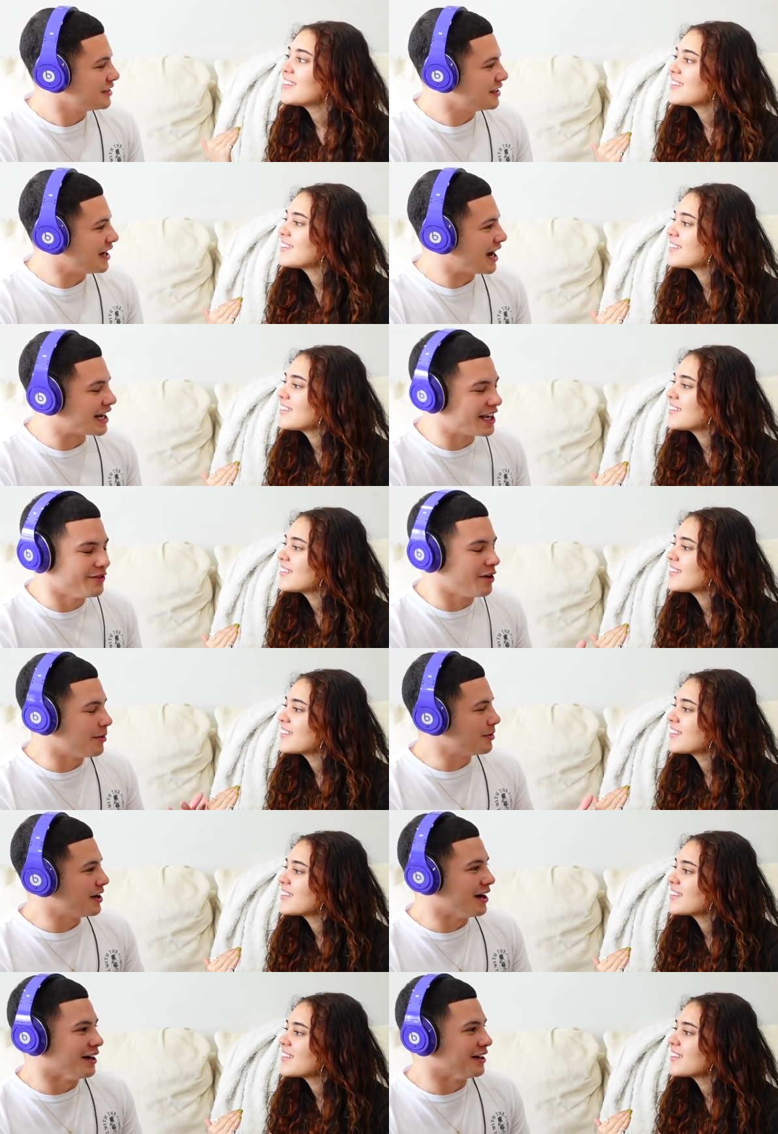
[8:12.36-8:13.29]
Speaker 1: I give up,
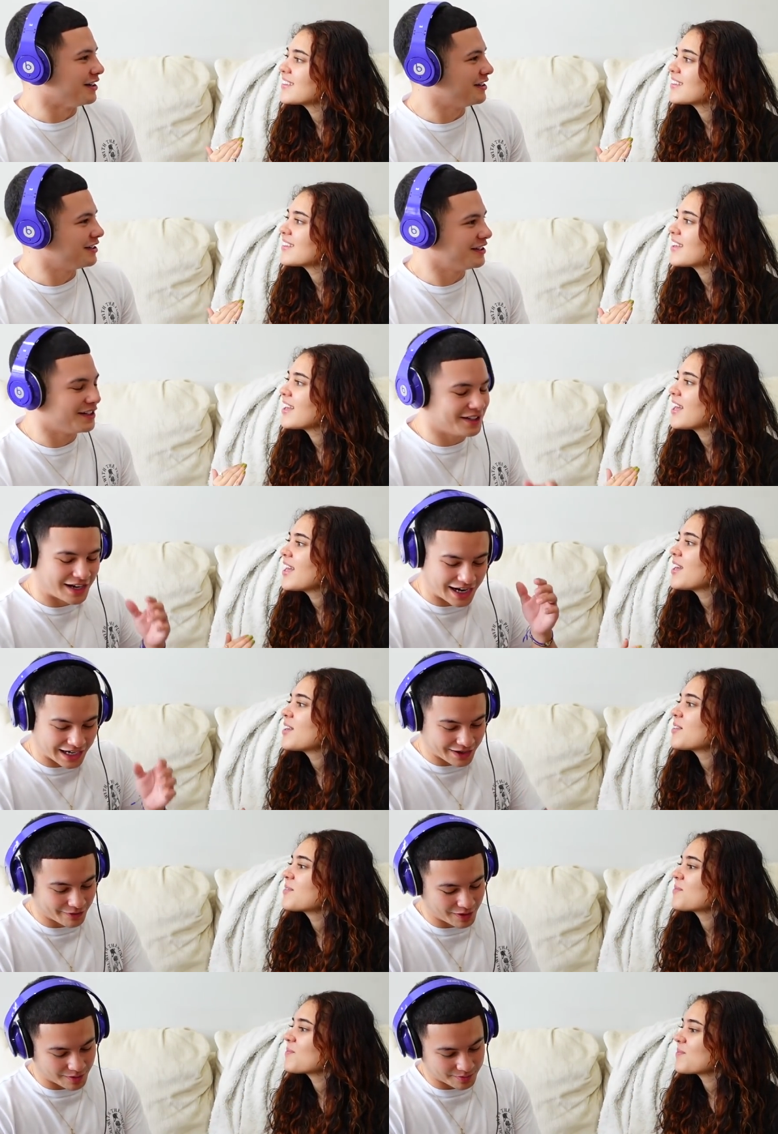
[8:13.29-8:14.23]
yeah. I
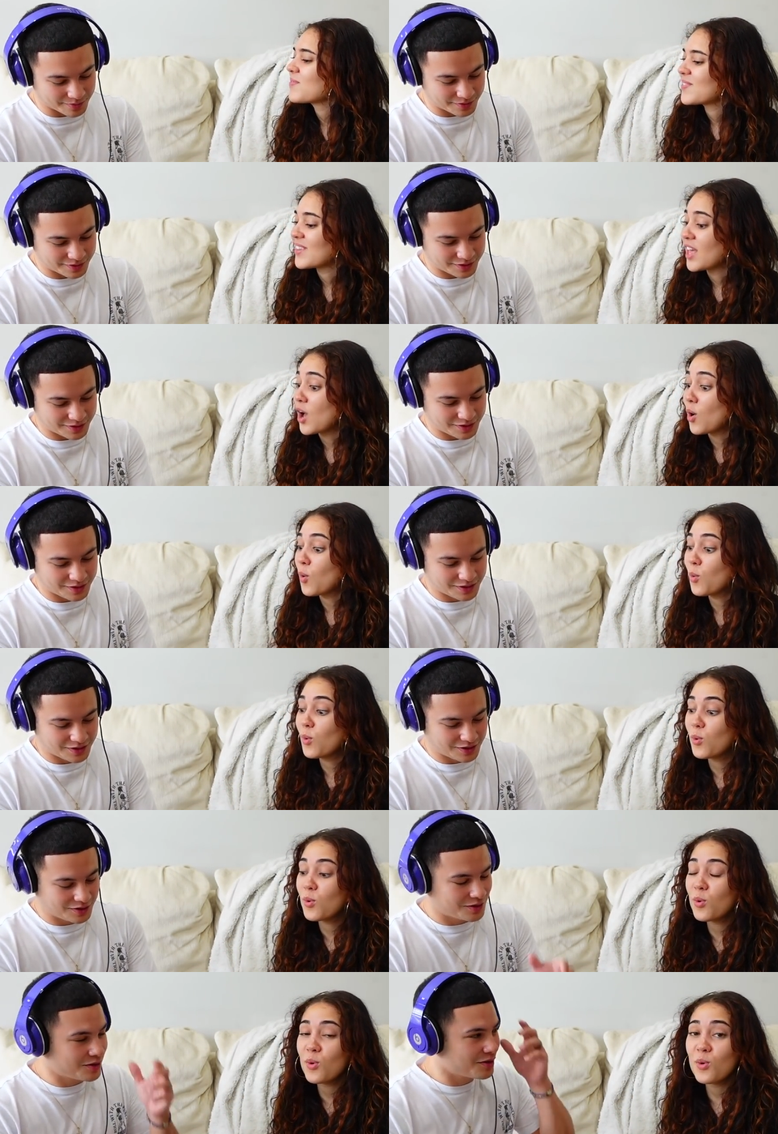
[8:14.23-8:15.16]
give up.
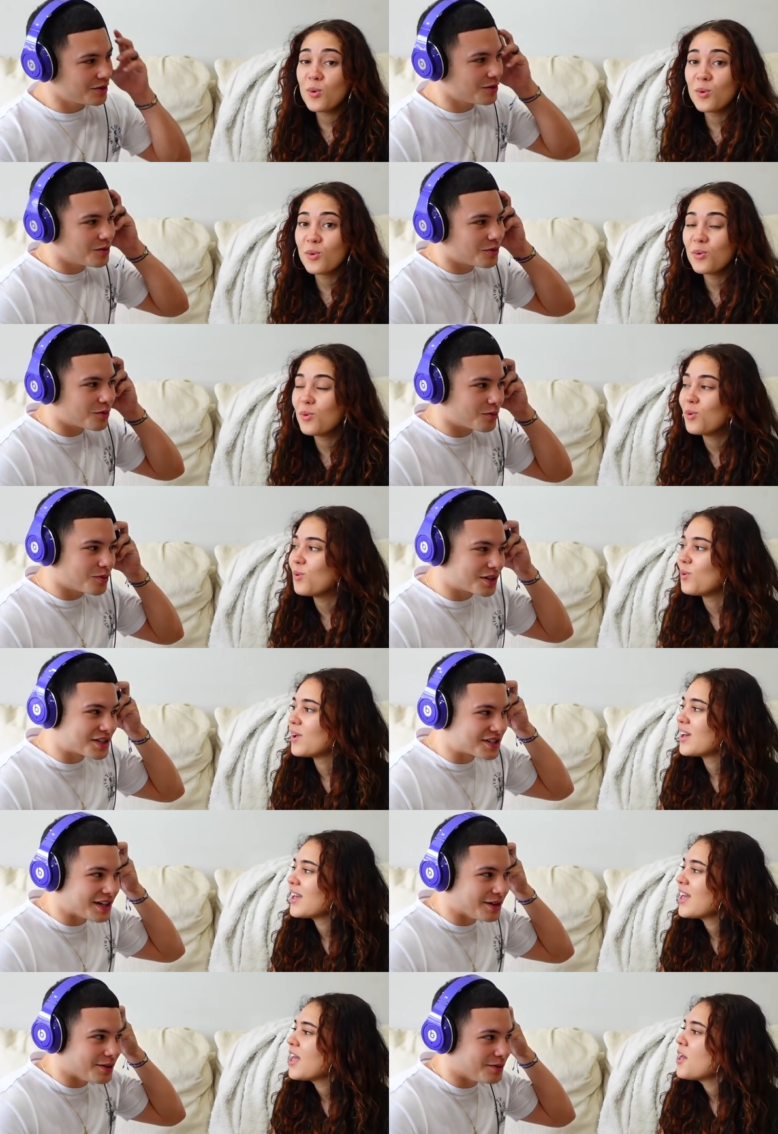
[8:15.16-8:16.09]
Speaker 2: Ooh.
Speaker 1: What is
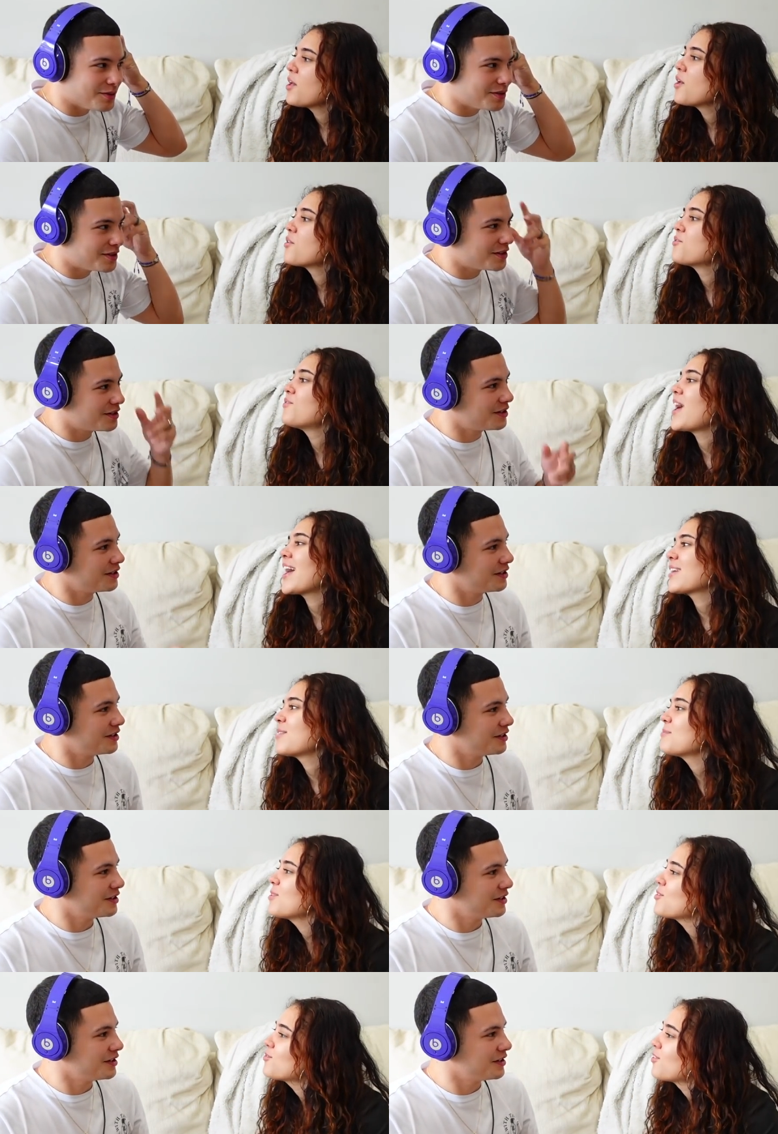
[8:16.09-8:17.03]
that?
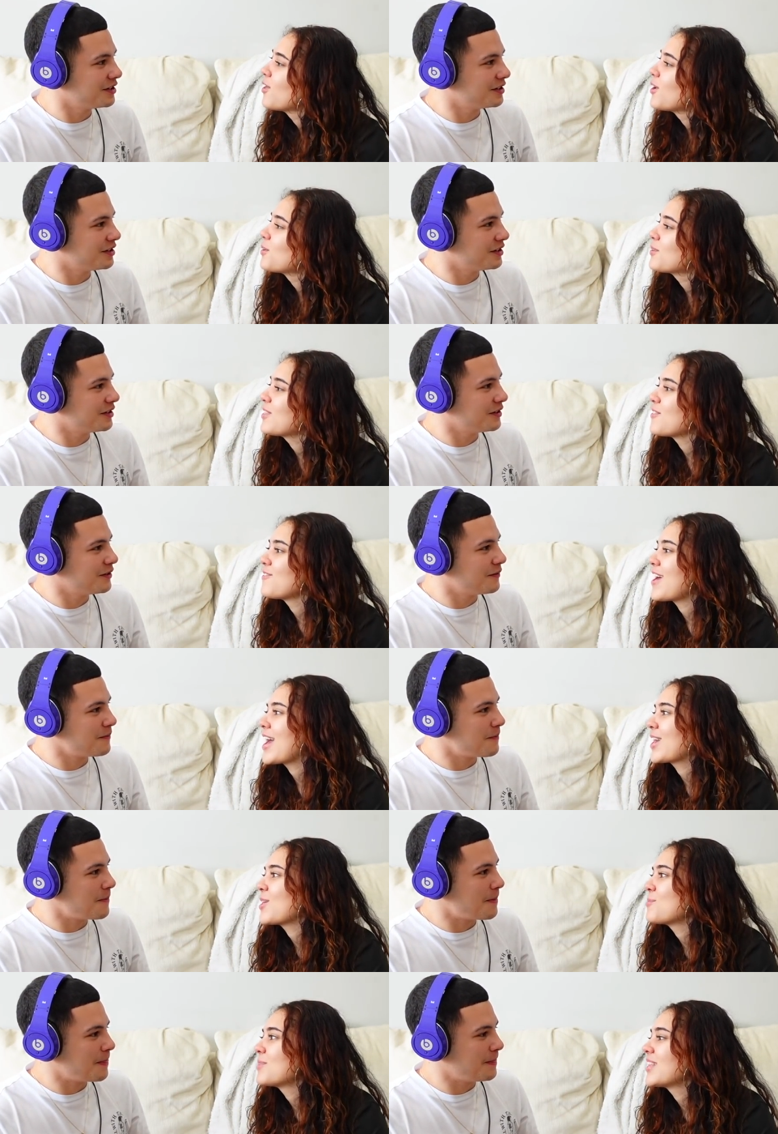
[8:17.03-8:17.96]
Speaker 2: Vacuum the floor with the
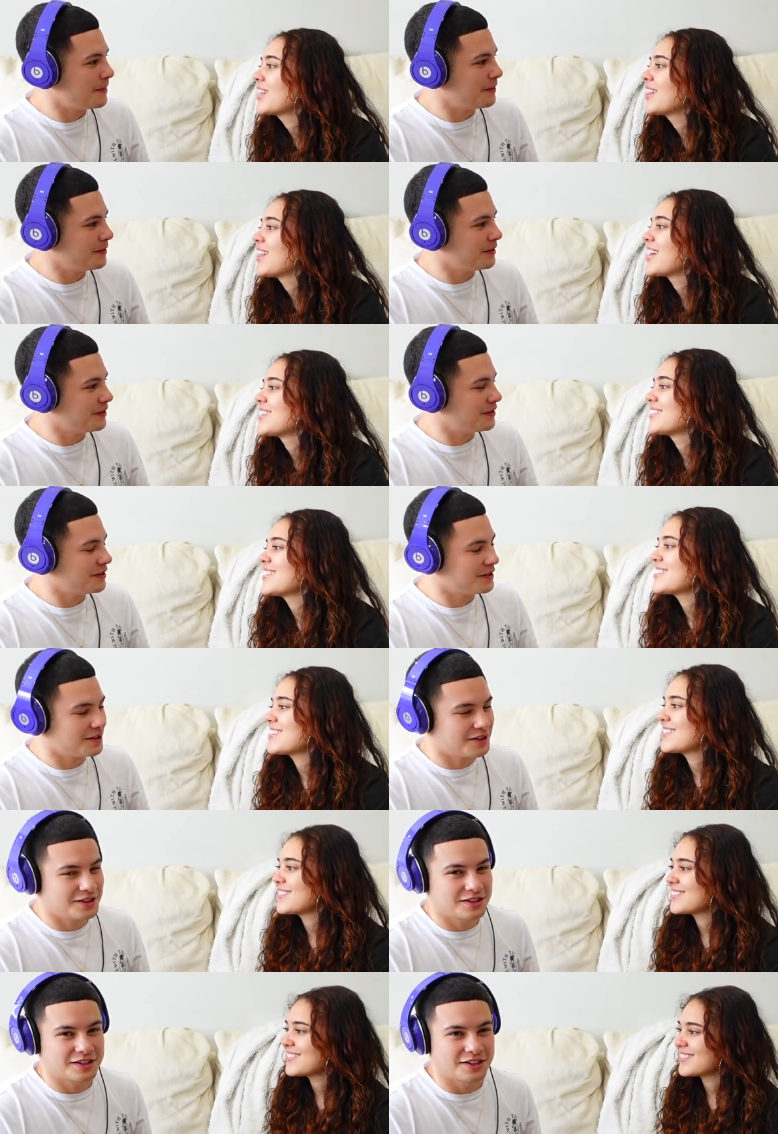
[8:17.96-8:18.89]
vacuum in the closet.
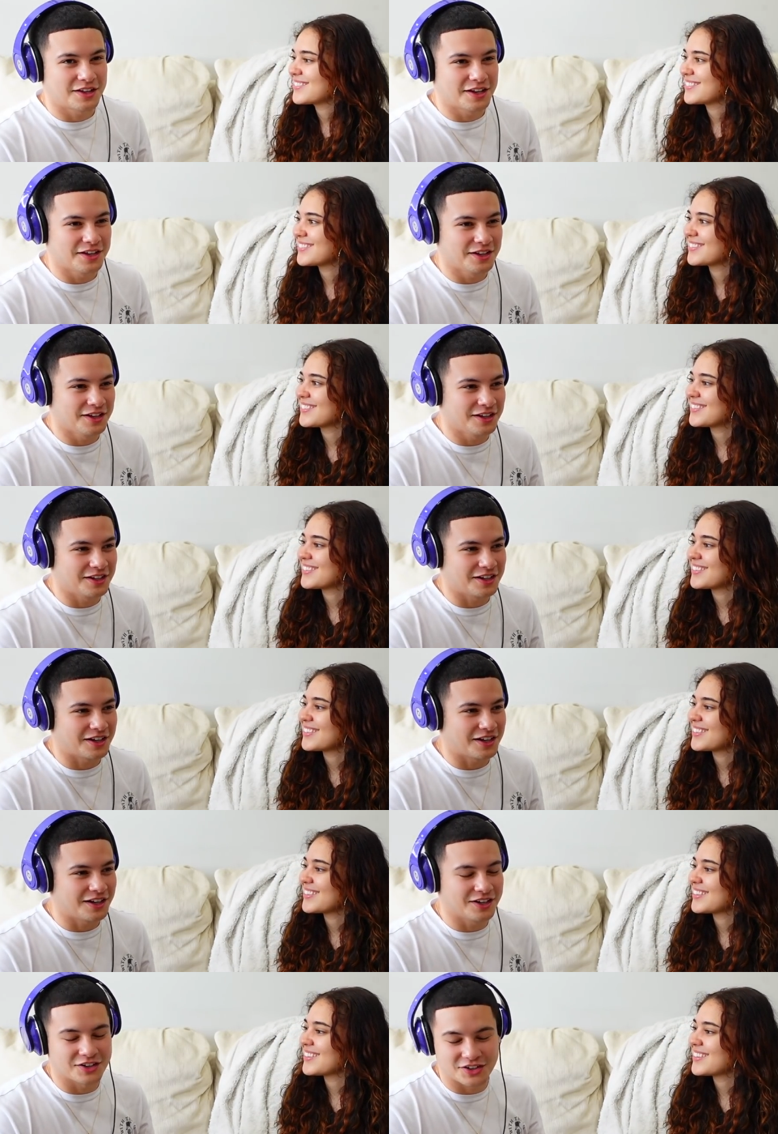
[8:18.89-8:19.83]

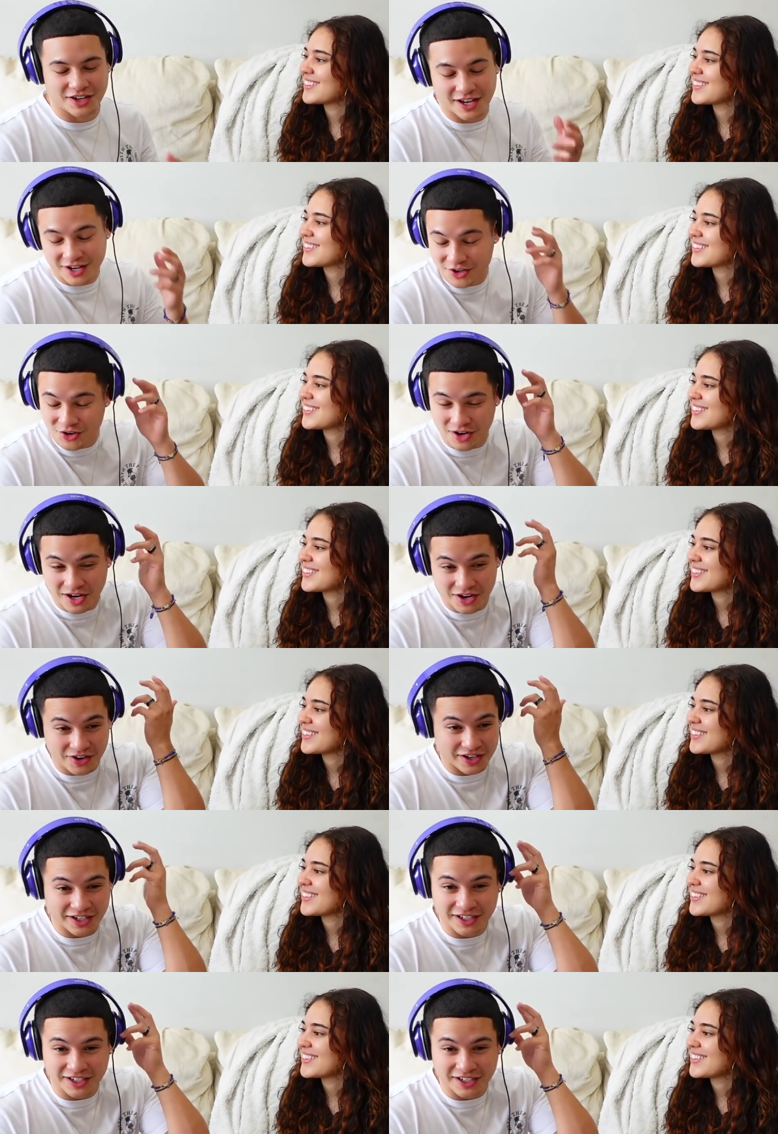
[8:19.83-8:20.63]
Speaker 1: Okay, I don't know how I